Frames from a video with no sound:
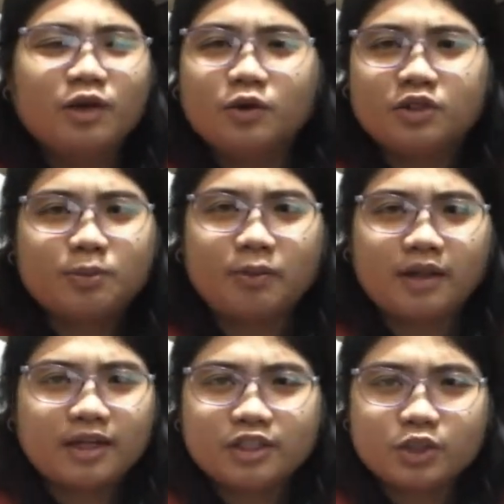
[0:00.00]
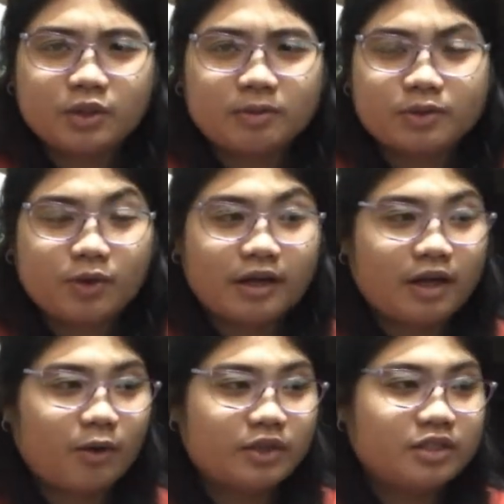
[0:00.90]
whose bloodstreams right
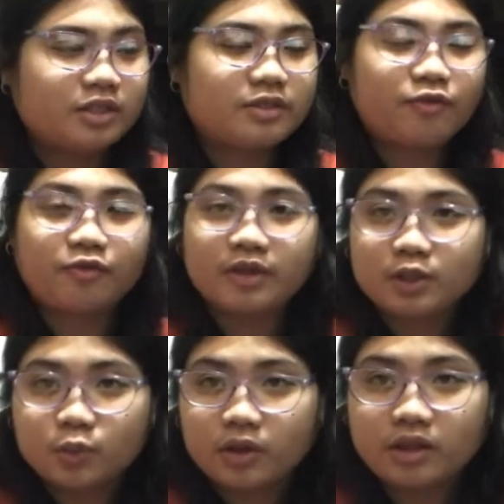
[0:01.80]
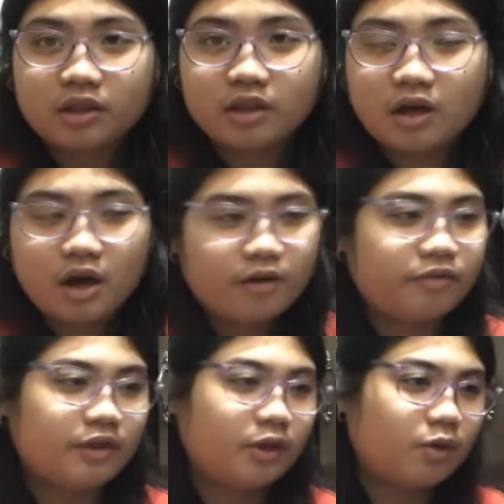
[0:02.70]
now are just filled with
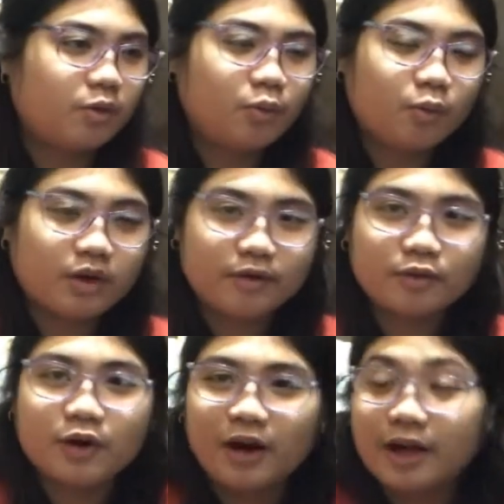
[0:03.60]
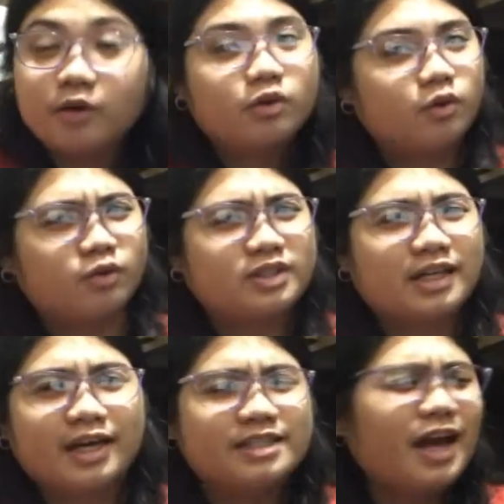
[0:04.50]
coffee or whatever. I don't know
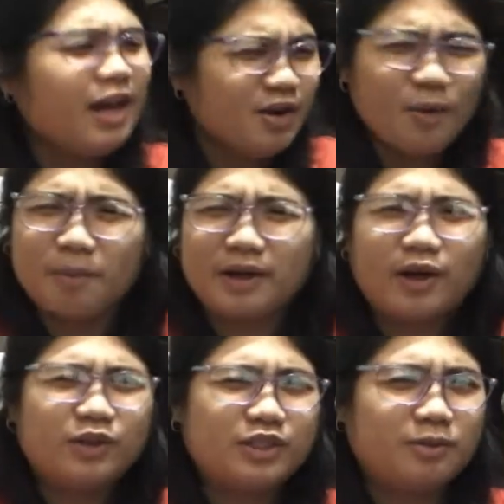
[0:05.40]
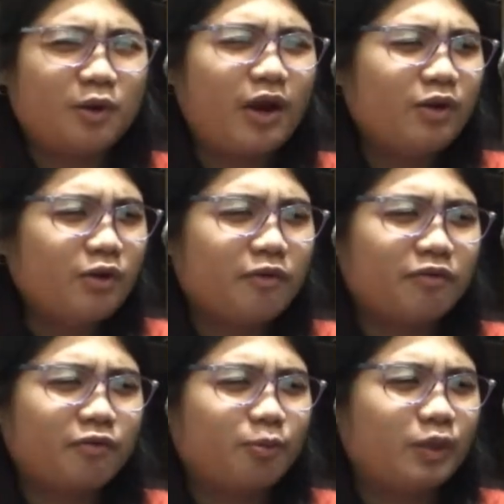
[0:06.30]
science, I don't know biology, bro. I don't know if
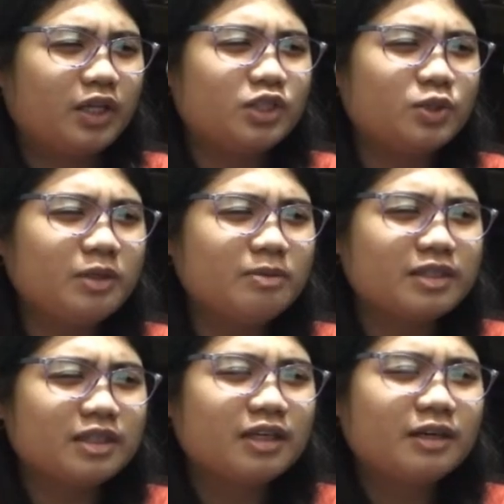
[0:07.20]
bloodstreams